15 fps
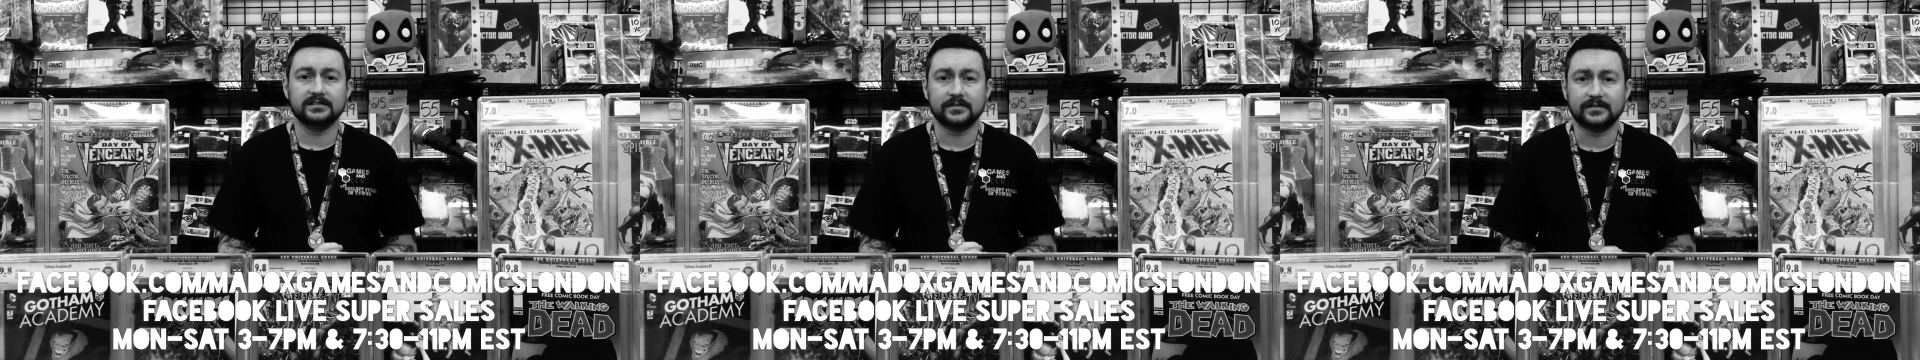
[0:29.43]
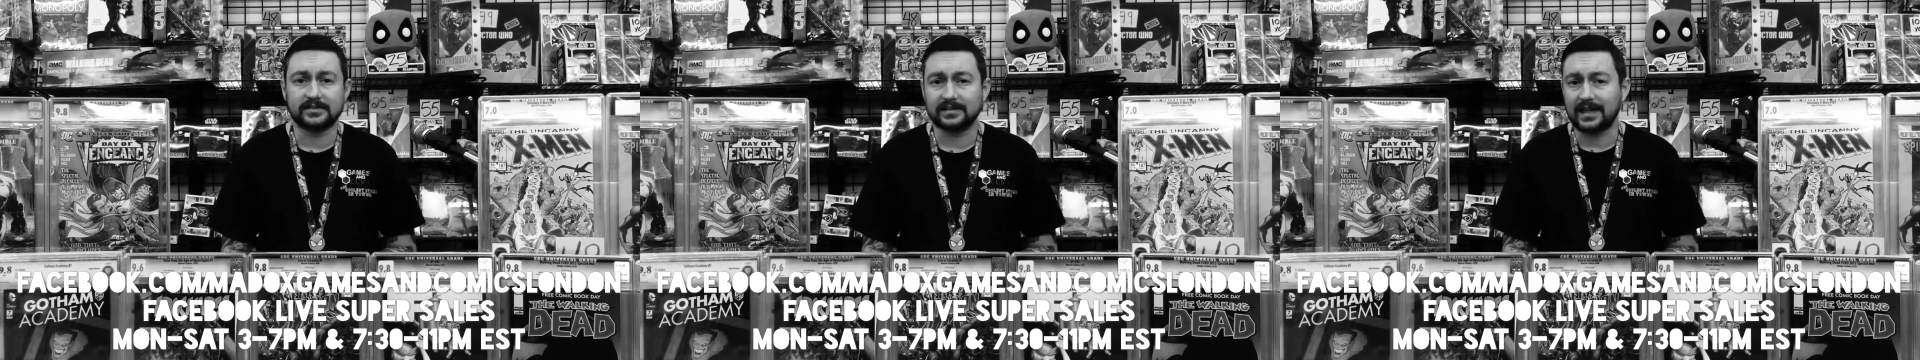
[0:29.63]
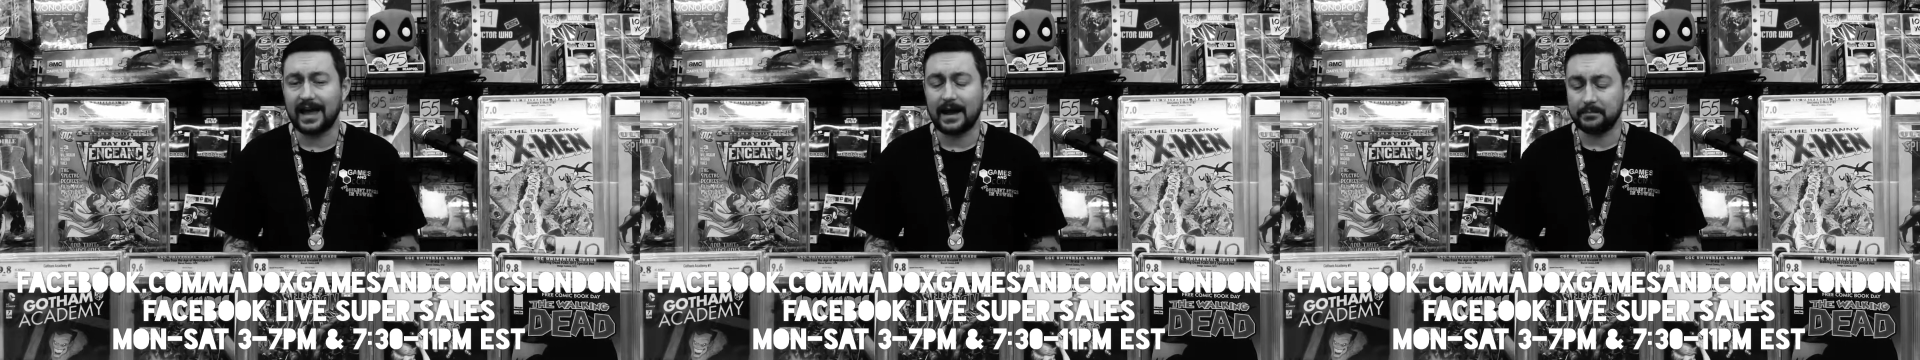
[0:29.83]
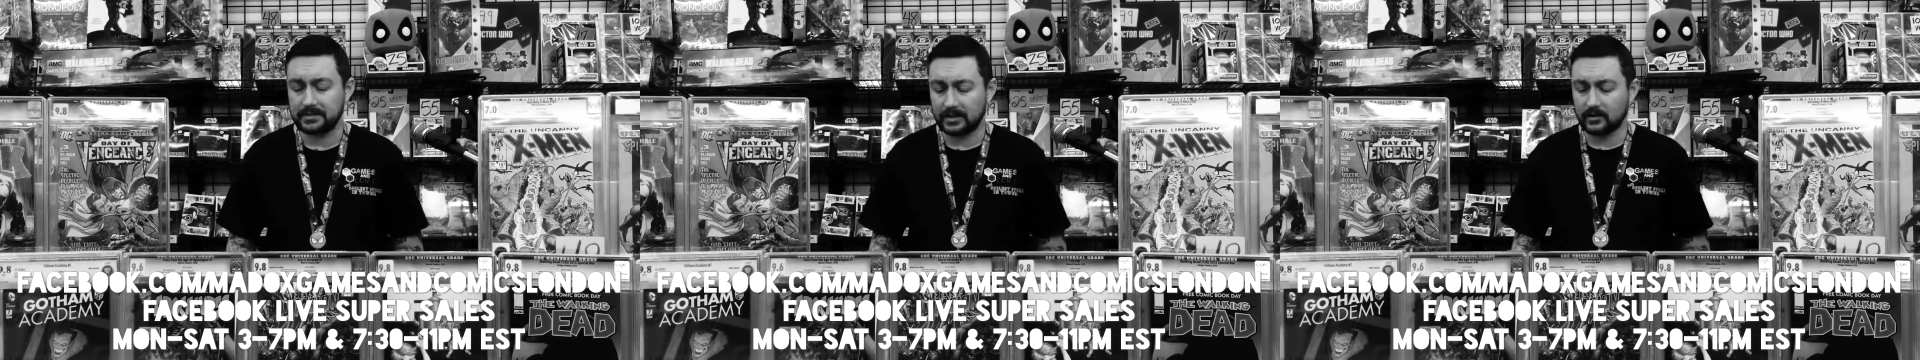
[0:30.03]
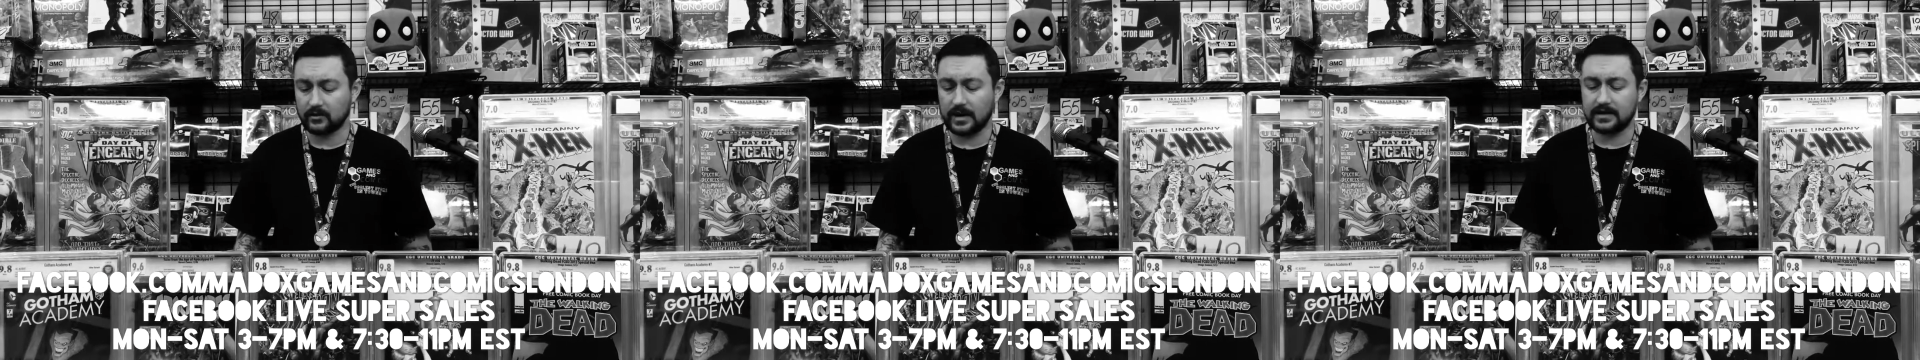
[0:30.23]
of slabbed
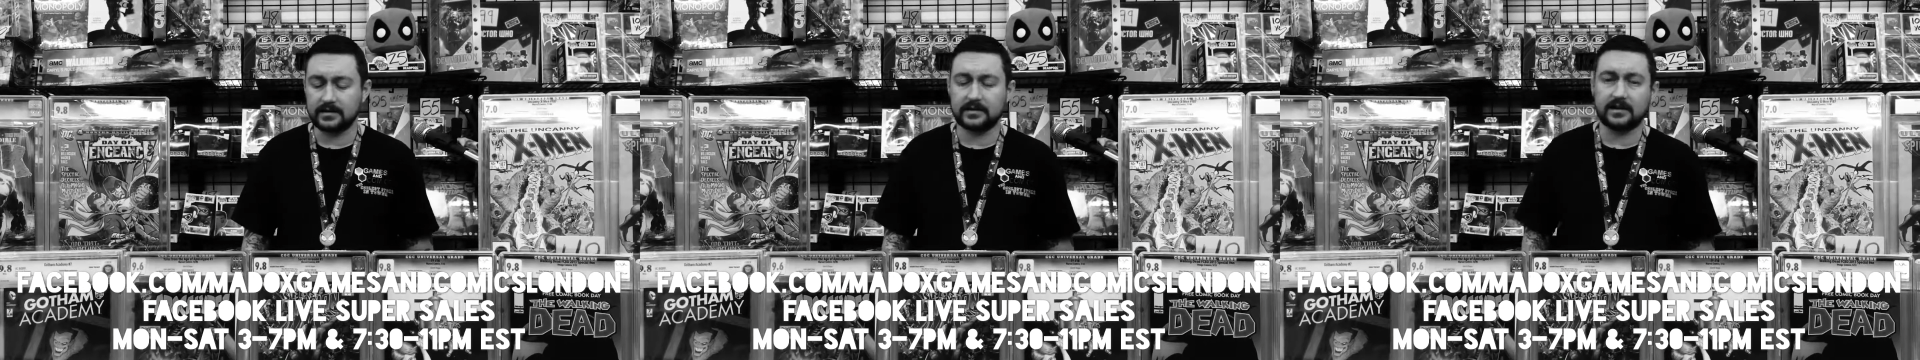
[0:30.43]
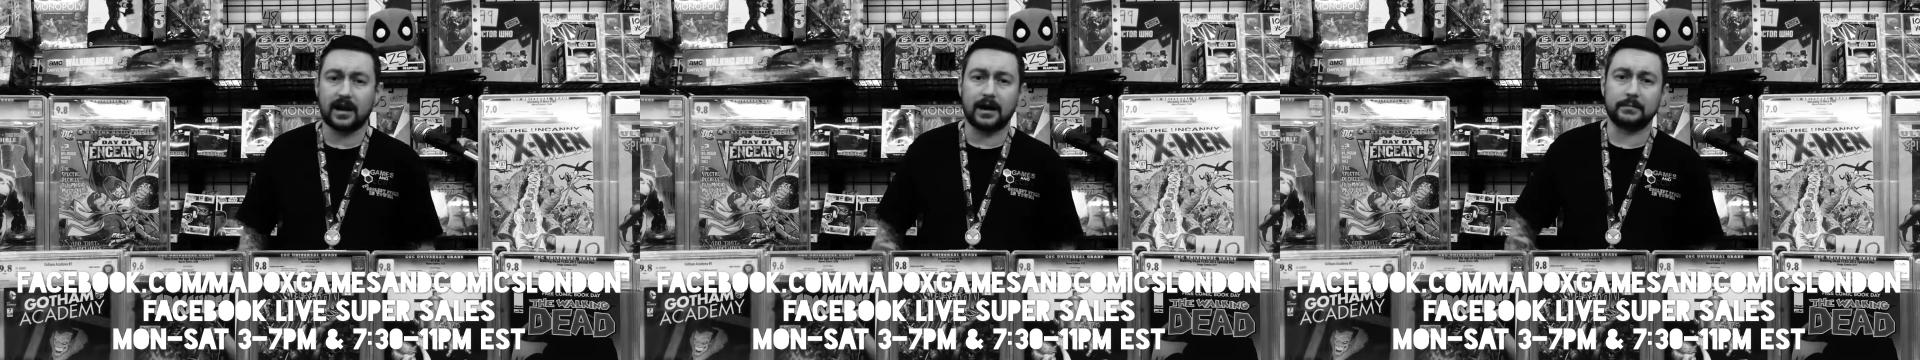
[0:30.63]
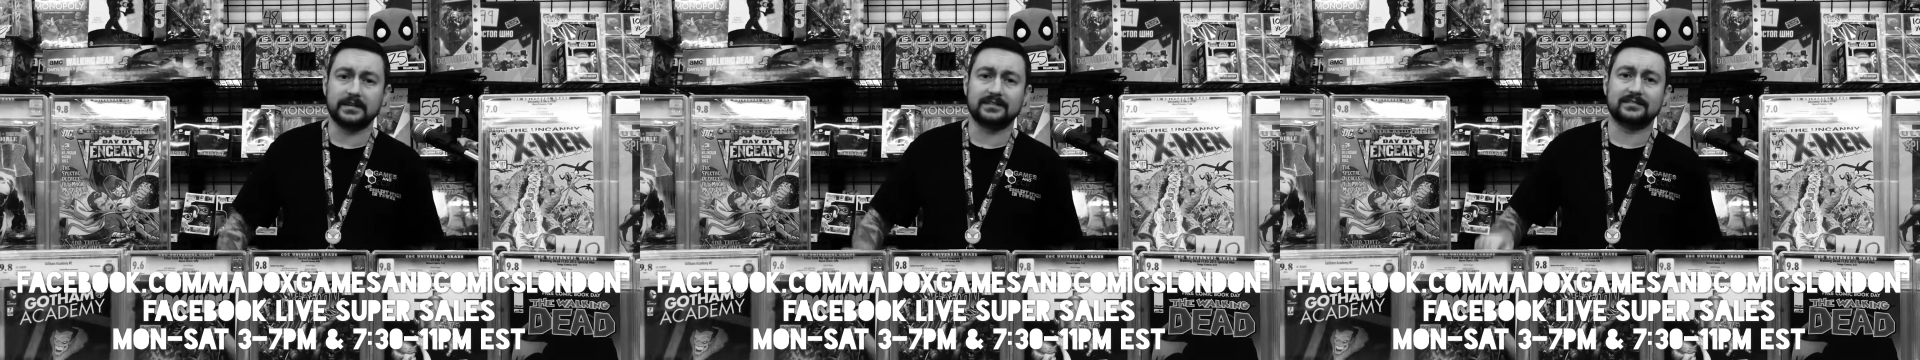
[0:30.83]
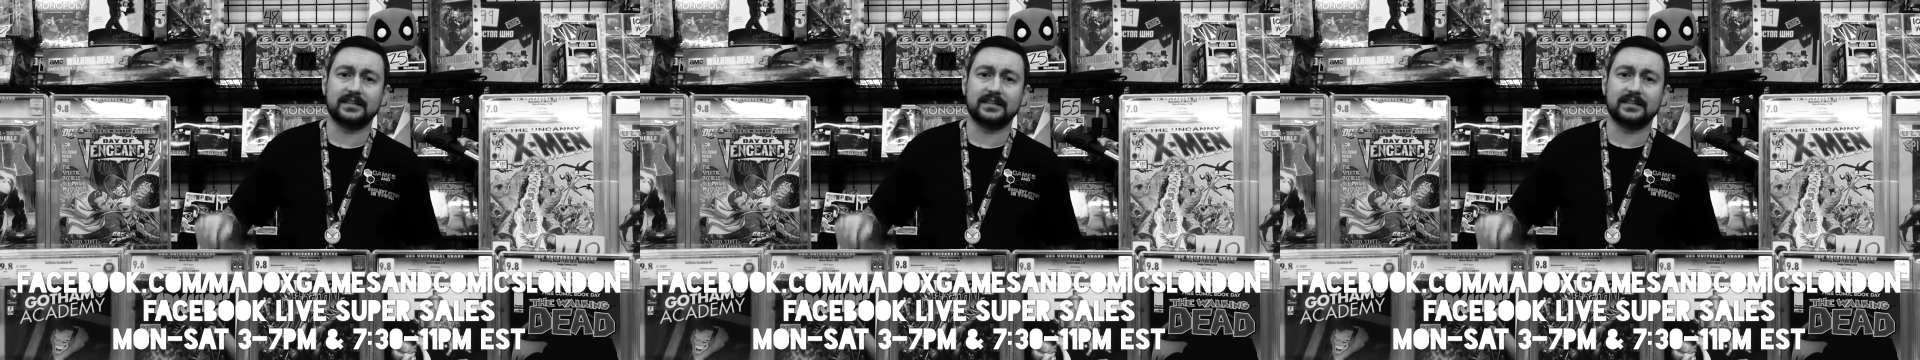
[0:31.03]
and graded comics,